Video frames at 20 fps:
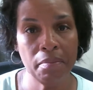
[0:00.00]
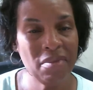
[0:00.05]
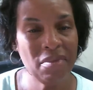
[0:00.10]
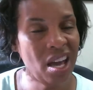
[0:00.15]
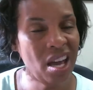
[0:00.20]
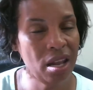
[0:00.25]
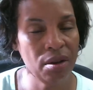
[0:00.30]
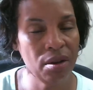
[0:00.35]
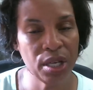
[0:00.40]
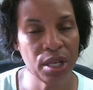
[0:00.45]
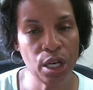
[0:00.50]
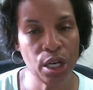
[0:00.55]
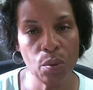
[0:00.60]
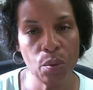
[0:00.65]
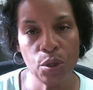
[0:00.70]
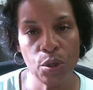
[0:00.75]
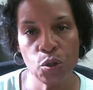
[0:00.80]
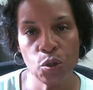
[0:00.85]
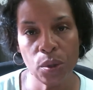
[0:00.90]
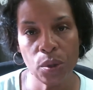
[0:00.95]
I don't care
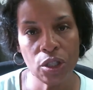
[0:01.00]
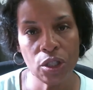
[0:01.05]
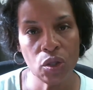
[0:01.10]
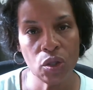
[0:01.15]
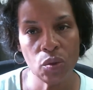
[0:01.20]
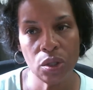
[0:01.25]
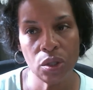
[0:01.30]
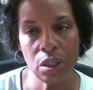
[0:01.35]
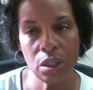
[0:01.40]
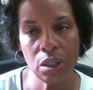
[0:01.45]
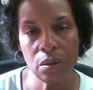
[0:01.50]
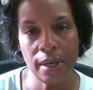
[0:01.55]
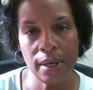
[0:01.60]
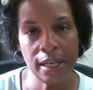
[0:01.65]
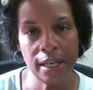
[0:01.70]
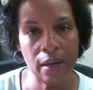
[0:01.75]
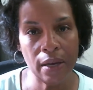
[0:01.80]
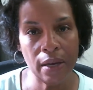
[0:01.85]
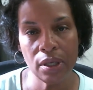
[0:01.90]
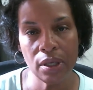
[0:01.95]
which ones you do. I
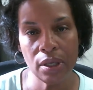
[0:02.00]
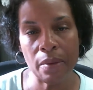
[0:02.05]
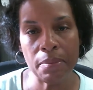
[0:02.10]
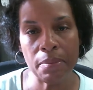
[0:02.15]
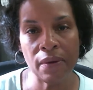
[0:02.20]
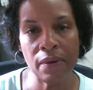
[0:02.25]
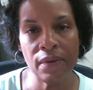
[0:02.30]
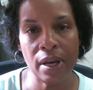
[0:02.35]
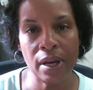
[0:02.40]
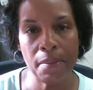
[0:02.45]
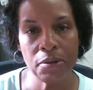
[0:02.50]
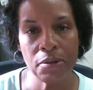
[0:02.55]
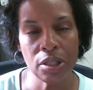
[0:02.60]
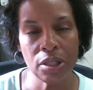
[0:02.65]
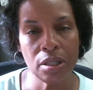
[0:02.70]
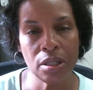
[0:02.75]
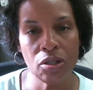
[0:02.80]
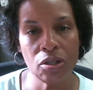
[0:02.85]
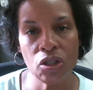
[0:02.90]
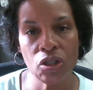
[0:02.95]
gave you a couple of
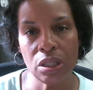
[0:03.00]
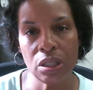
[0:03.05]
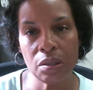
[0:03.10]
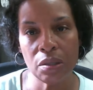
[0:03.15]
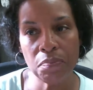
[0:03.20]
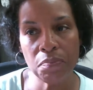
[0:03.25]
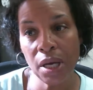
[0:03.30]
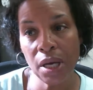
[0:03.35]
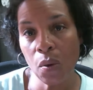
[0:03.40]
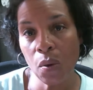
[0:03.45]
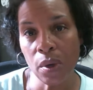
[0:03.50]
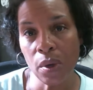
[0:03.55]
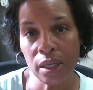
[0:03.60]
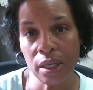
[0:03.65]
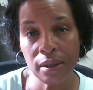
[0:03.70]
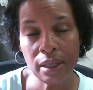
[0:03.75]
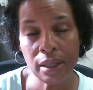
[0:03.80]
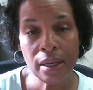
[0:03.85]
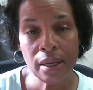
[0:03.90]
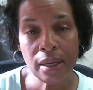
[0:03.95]
options. Just pick
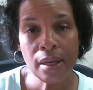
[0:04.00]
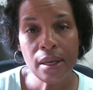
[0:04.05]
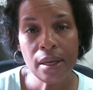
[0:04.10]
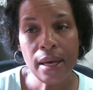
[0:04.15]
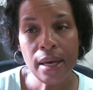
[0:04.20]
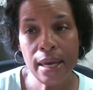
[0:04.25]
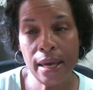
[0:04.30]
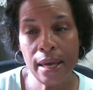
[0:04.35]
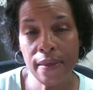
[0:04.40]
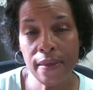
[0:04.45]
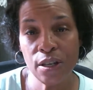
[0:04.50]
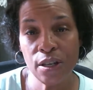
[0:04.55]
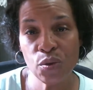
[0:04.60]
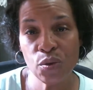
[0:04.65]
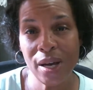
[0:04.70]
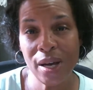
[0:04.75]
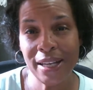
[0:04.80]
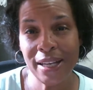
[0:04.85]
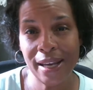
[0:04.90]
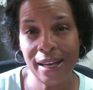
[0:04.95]
one and then
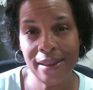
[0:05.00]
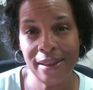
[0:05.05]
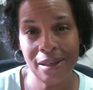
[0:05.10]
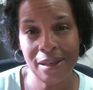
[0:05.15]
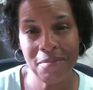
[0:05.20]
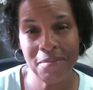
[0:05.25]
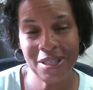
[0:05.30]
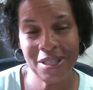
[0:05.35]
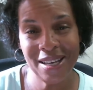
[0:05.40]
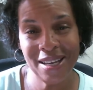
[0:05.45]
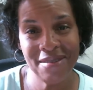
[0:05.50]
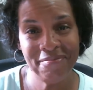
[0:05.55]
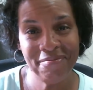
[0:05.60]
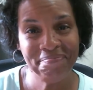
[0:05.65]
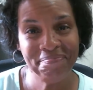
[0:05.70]
try to get them done.